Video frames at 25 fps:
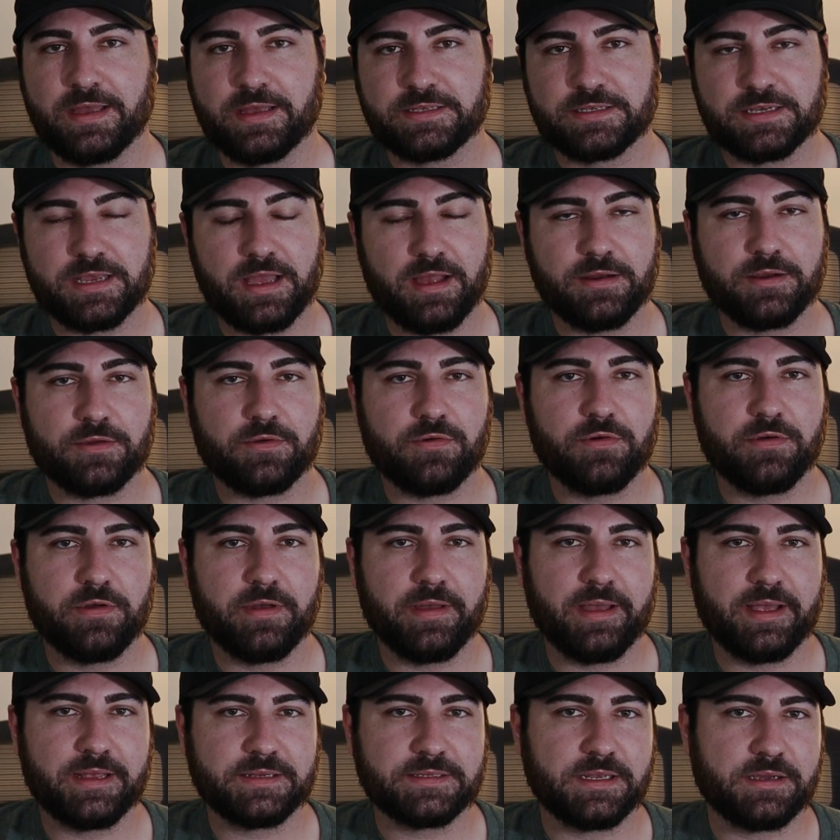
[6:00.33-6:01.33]
it's kind of cool. It
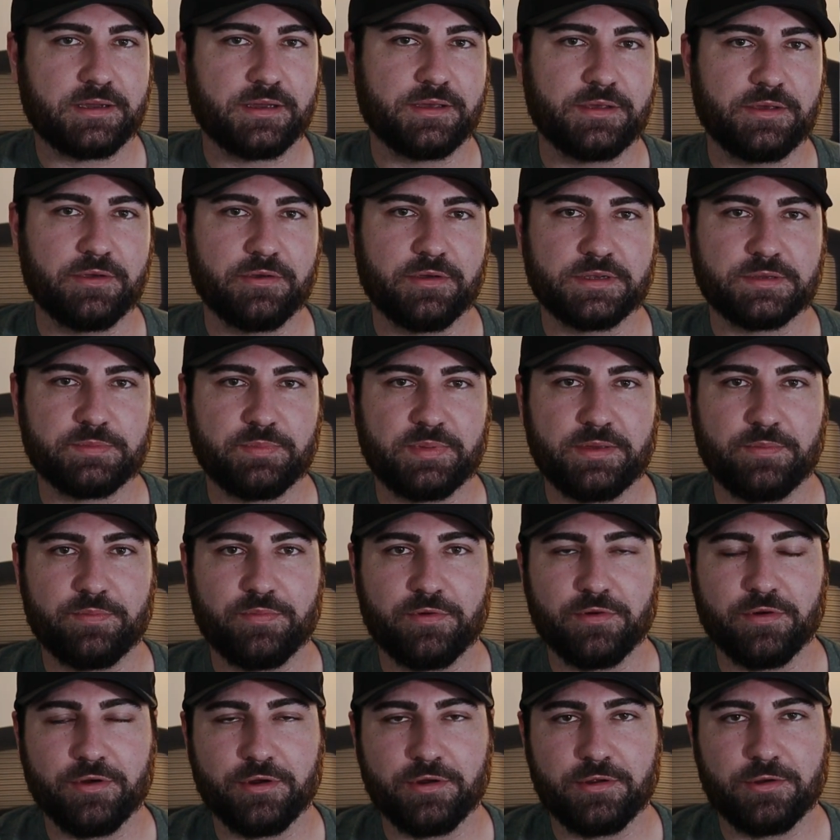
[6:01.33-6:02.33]
has like a USB
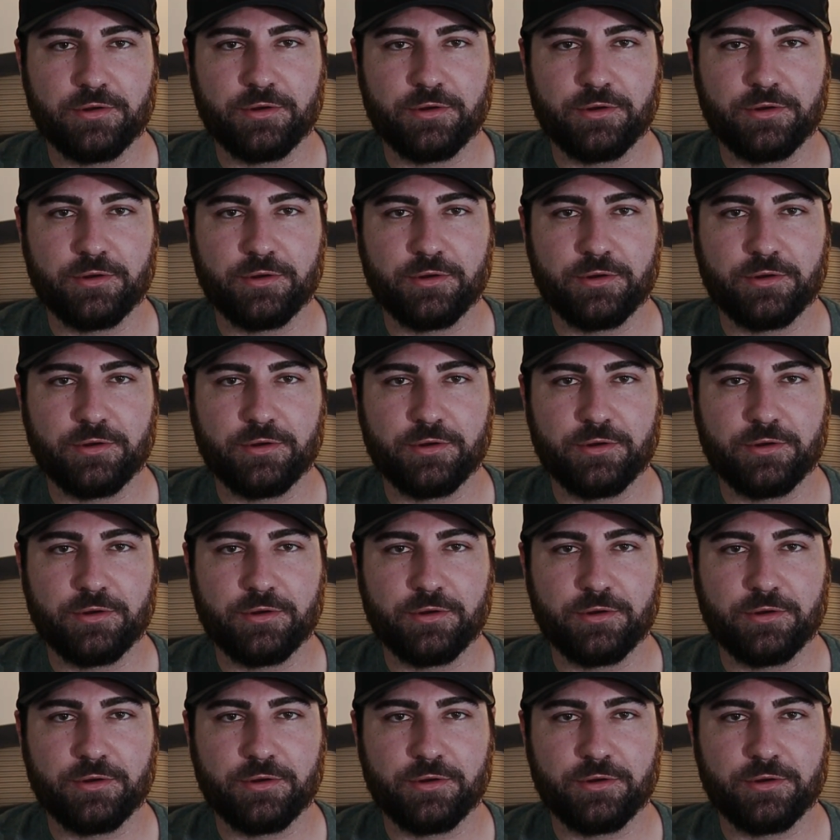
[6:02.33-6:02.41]
port